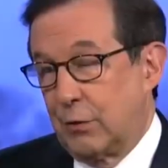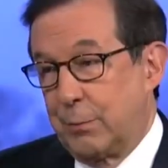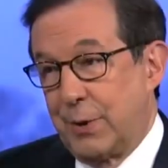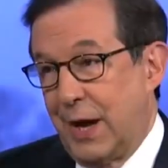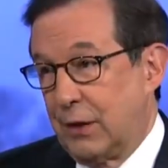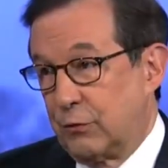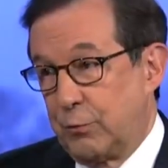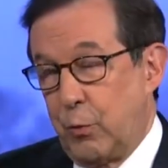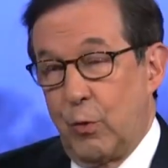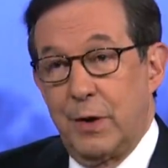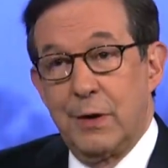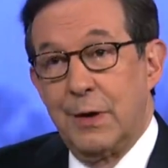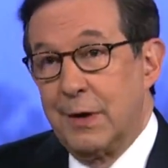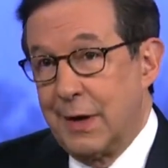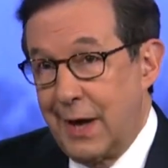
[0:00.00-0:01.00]
a
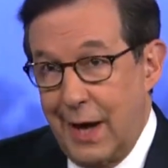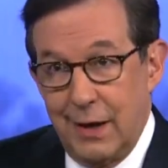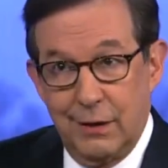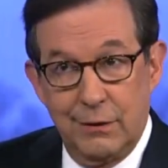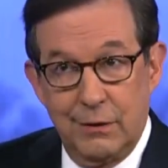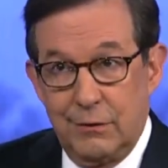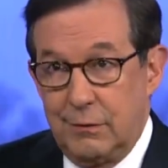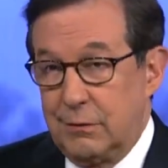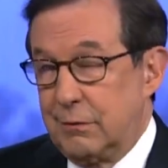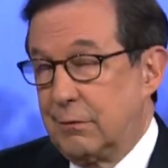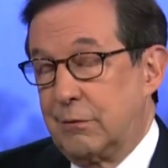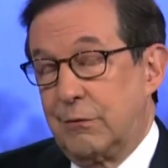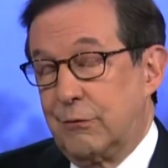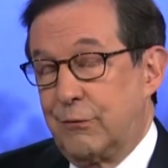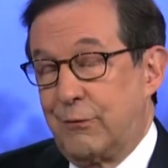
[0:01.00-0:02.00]
passport and
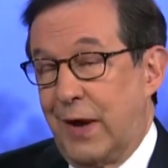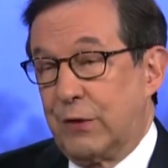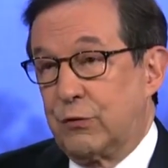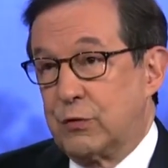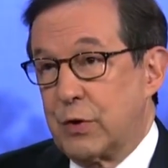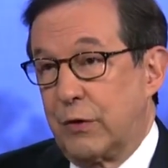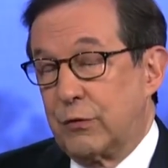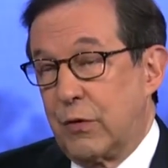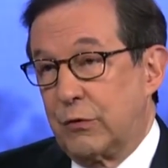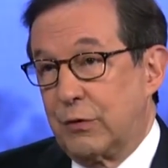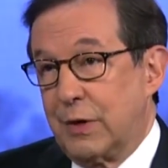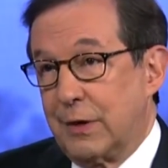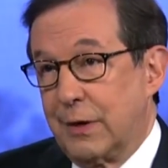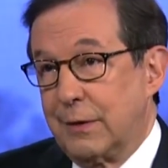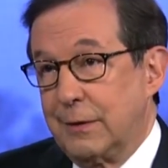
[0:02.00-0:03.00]
face justice
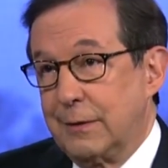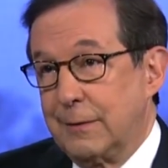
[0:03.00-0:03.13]
here?